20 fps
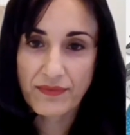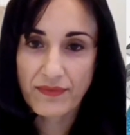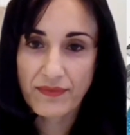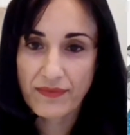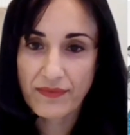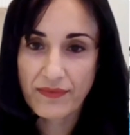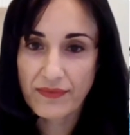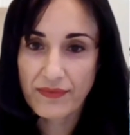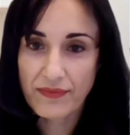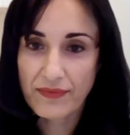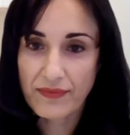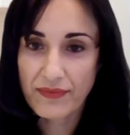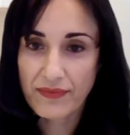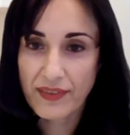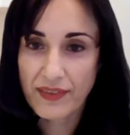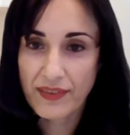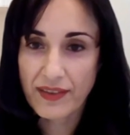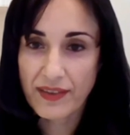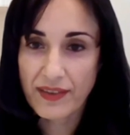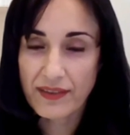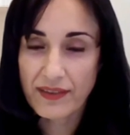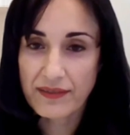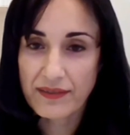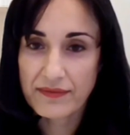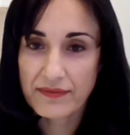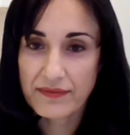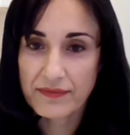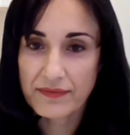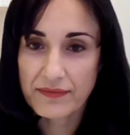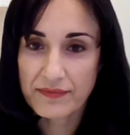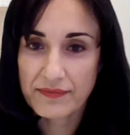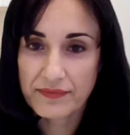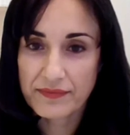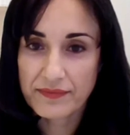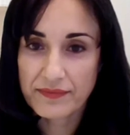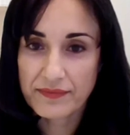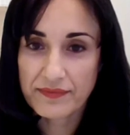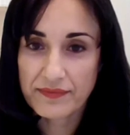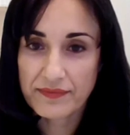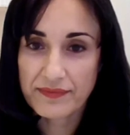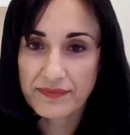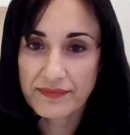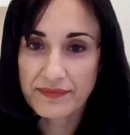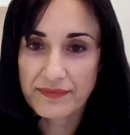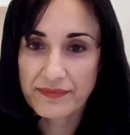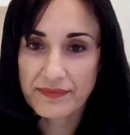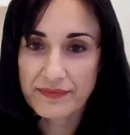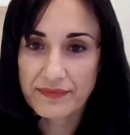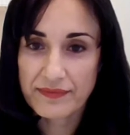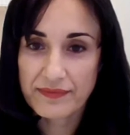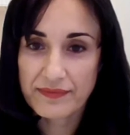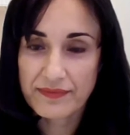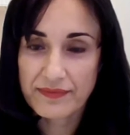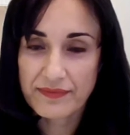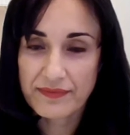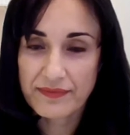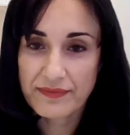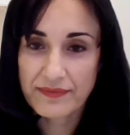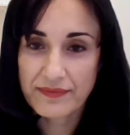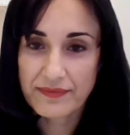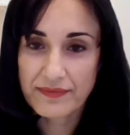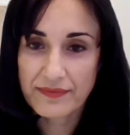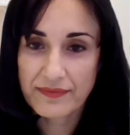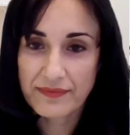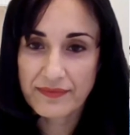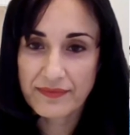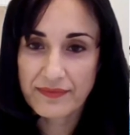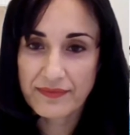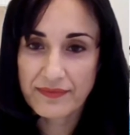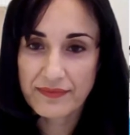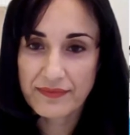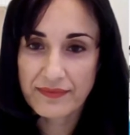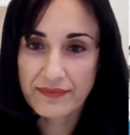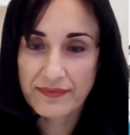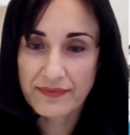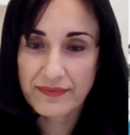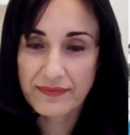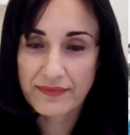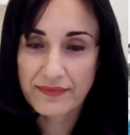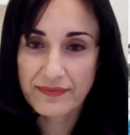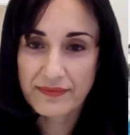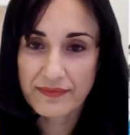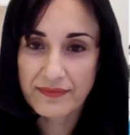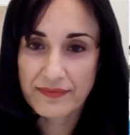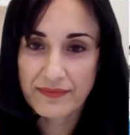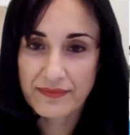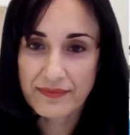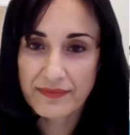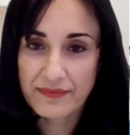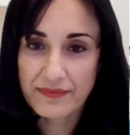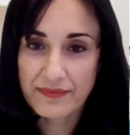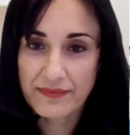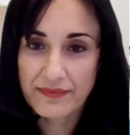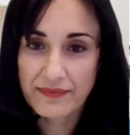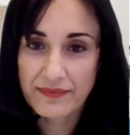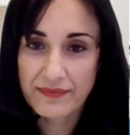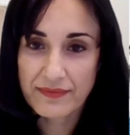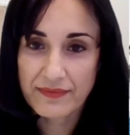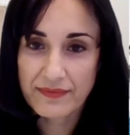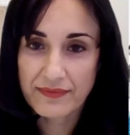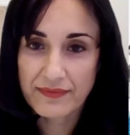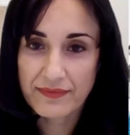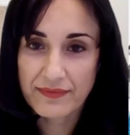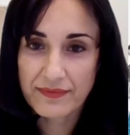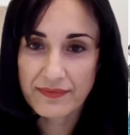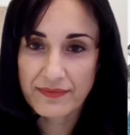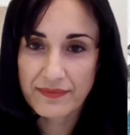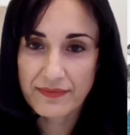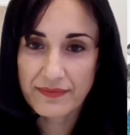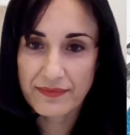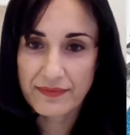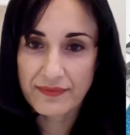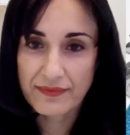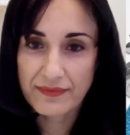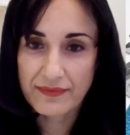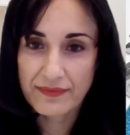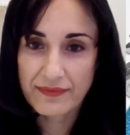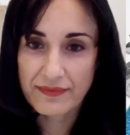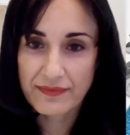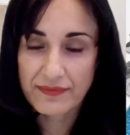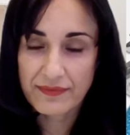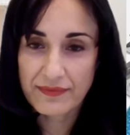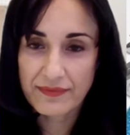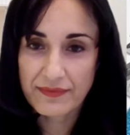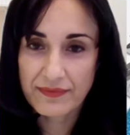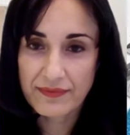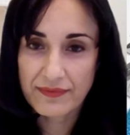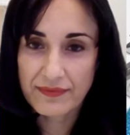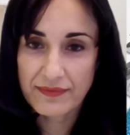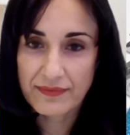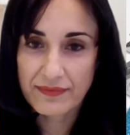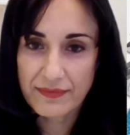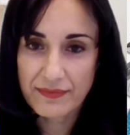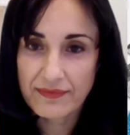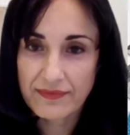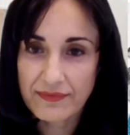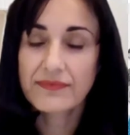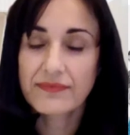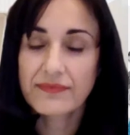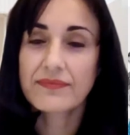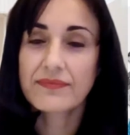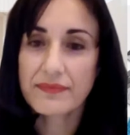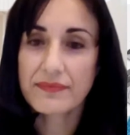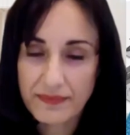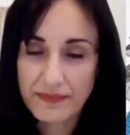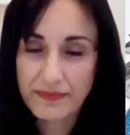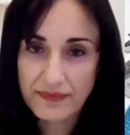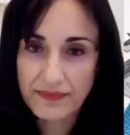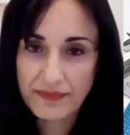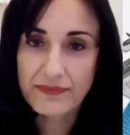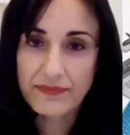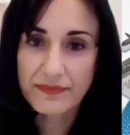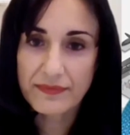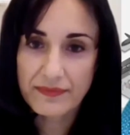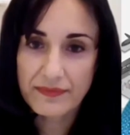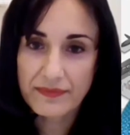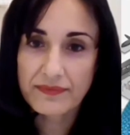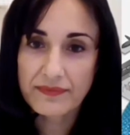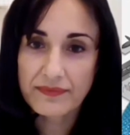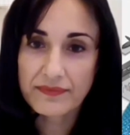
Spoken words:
This person isn't speaking.